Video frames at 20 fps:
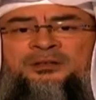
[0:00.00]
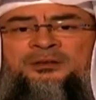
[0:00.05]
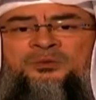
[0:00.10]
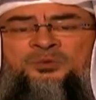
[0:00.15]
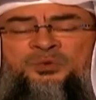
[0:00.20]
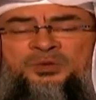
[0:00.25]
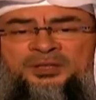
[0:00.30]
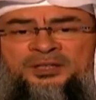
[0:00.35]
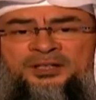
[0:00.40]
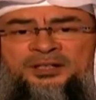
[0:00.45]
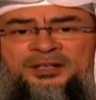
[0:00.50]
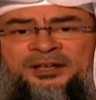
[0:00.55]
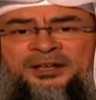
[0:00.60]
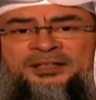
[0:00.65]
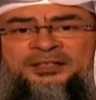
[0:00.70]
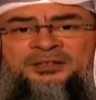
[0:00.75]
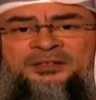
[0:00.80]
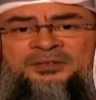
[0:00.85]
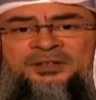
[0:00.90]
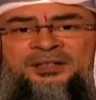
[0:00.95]
with the
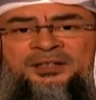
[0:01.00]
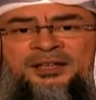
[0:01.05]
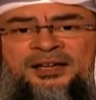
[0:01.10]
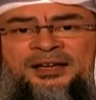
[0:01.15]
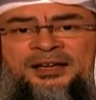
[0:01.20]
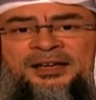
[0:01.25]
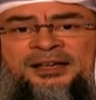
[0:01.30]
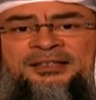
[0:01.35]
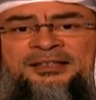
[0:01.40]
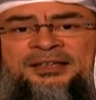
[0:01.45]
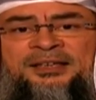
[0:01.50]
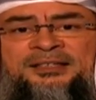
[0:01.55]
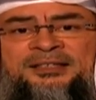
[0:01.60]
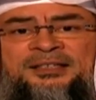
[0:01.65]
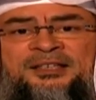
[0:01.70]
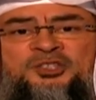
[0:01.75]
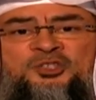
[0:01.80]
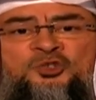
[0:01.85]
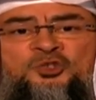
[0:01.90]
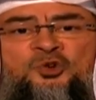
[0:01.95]
grace of Allah, it is
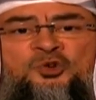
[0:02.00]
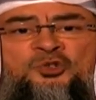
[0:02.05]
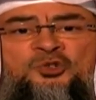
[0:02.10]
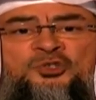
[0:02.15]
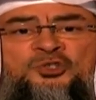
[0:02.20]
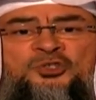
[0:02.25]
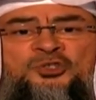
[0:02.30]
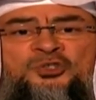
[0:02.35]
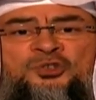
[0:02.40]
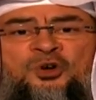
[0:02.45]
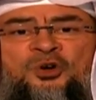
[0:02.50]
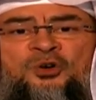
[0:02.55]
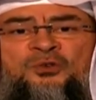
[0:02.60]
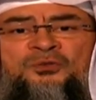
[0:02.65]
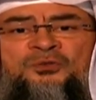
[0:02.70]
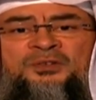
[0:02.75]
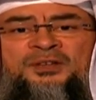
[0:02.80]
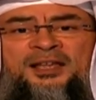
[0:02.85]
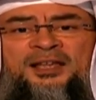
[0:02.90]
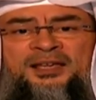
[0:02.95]
a source
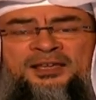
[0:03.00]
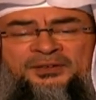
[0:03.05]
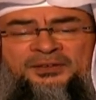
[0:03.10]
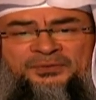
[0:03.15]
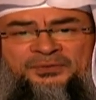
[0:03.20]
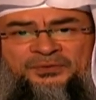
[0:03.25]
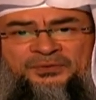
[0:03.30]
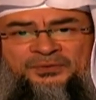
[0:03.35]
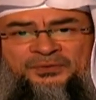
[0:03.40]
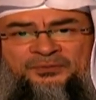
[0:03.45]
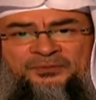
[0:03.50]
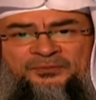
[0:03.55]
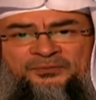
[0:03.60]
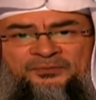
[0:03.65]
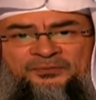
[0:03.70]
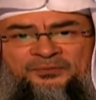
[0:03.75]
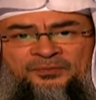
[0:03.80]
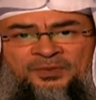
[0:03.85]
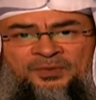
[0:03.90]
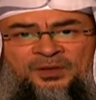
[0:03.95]
of life.
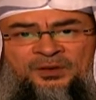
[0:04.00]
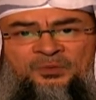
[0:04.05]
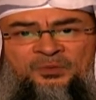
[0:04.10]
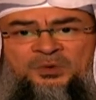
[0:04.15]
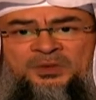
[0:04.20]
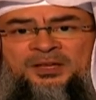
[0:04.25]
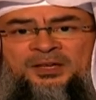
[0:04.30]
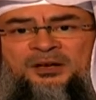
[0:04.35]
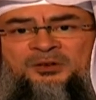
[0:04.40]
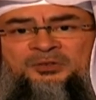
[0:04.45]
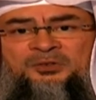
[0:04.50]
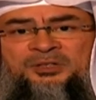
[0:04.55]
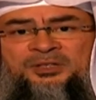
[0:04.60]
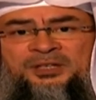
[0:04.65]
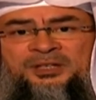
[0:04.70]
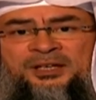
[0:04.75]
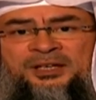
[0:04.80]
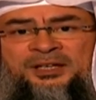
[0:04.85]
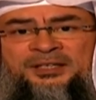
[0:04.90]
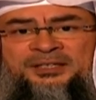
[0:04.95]
Without
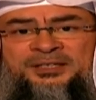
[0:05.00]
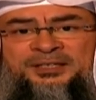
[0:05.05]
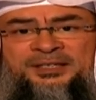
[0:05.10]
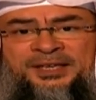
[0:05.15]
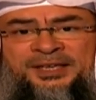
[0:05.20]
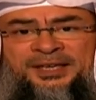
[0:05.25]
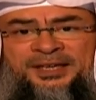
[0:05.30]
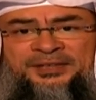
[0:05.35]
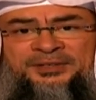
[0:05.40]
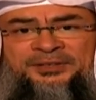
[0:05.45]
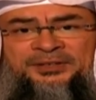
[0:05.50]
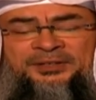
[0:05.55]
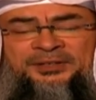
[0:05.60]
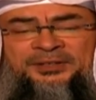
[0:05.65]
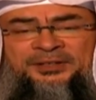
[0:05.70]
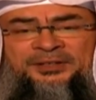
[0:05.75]
its heat,